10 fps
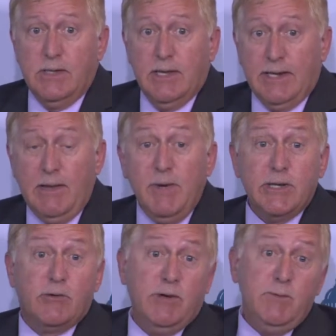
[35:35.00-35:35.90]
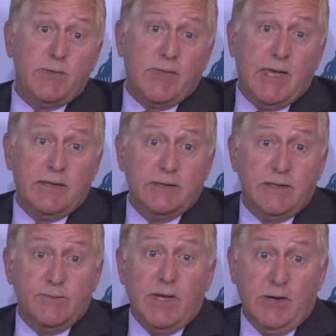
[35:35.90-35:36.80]
And I might agree with that
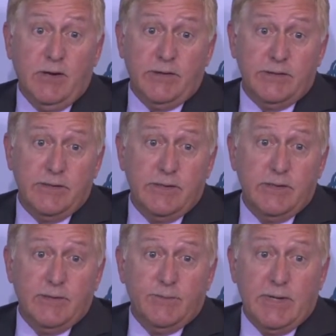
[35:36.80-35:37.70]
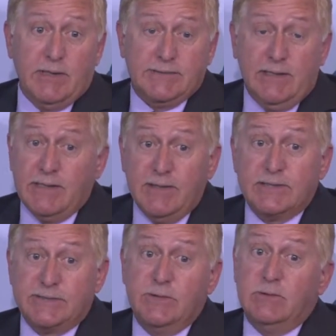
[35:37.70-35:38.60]
in my heart, but I'll tell you, I think
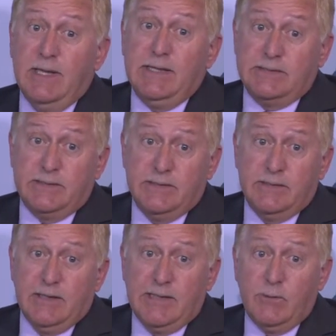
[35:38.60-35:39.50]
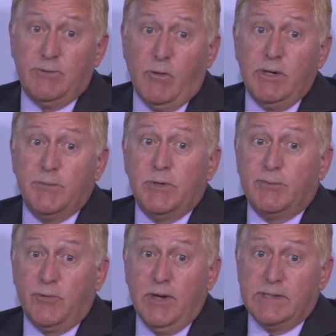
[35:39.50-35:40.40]
it's too late. I think we've already put a
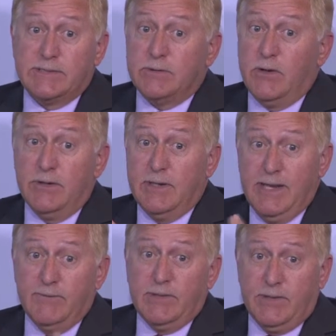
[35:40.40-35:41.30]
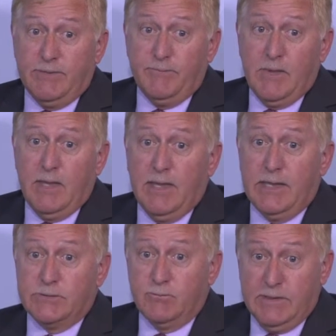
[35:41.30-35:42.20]
price on everything
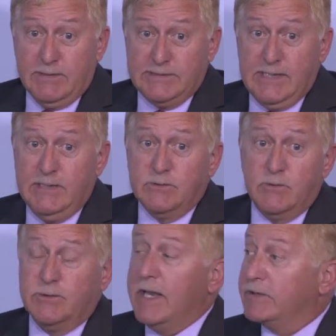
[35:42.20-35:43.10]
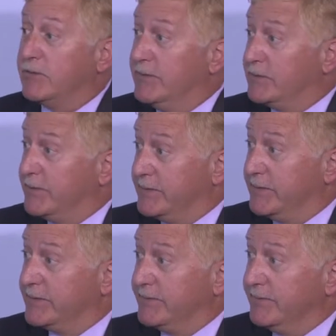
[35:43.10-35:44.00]
as real estate or natural
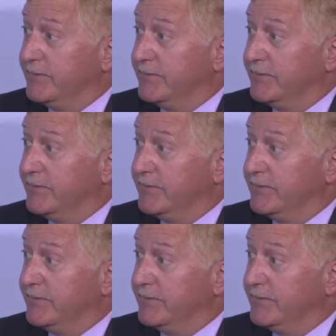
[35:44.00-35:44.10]
resources.